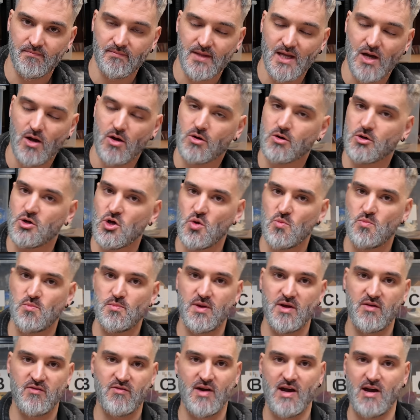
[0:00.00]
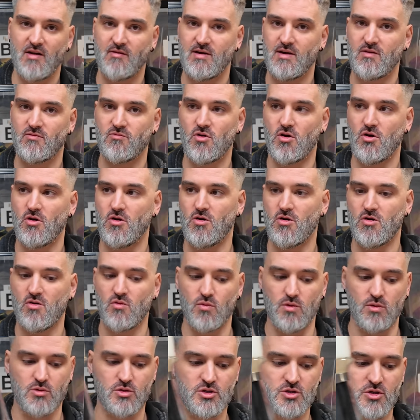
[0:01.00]
Now, I could be very wrong.
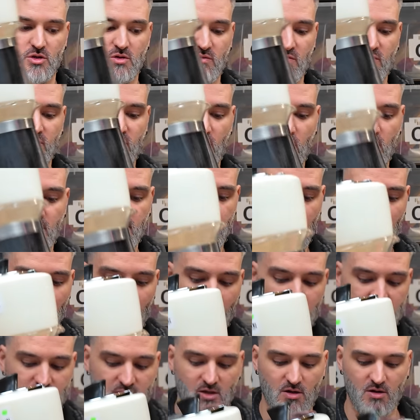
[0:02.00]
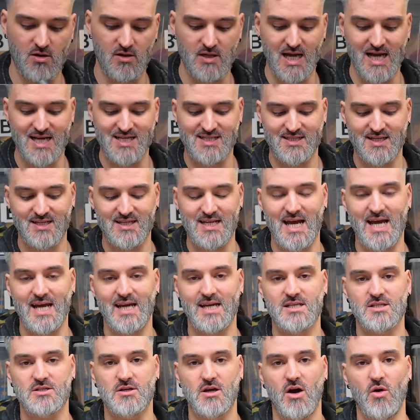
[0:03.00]
We'll soon find out as, as the
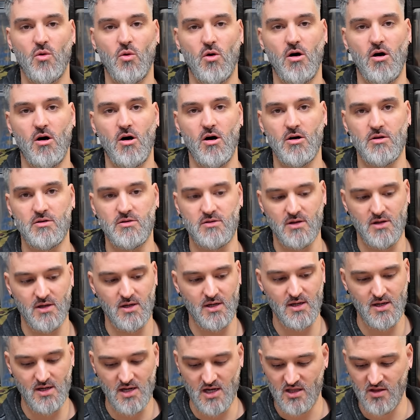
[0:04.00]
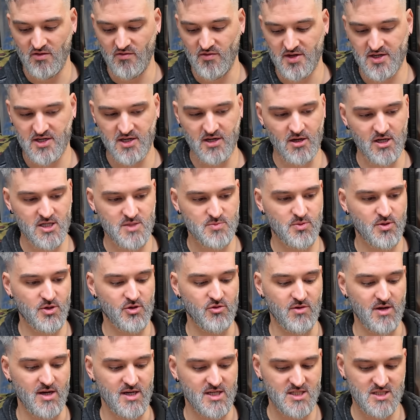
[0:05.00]
days go on and the videos
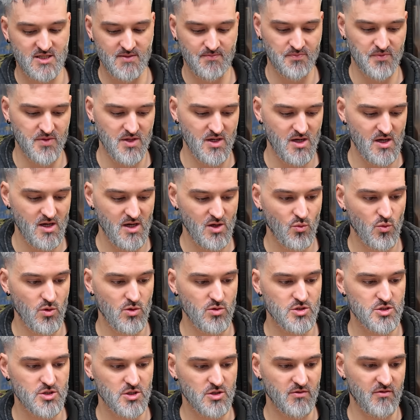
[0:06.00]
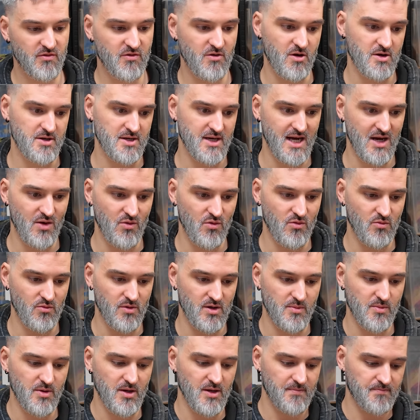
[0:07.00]
progress. We'll soon find out, won't
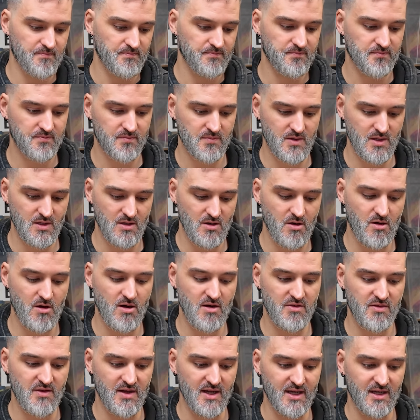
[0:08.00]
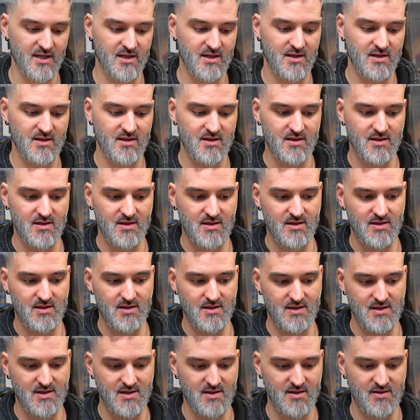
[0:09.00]
we? But I think
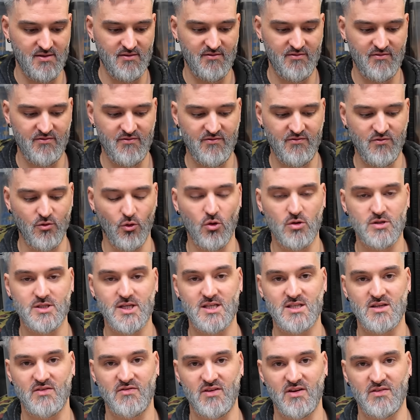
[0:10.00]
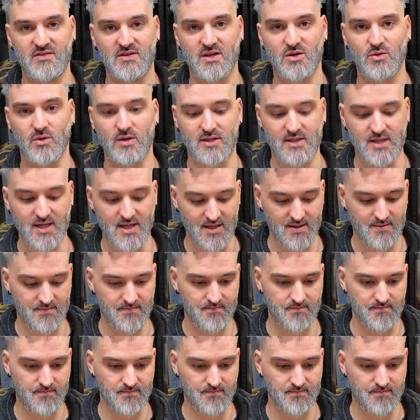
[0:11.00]
40 to 50 quid there.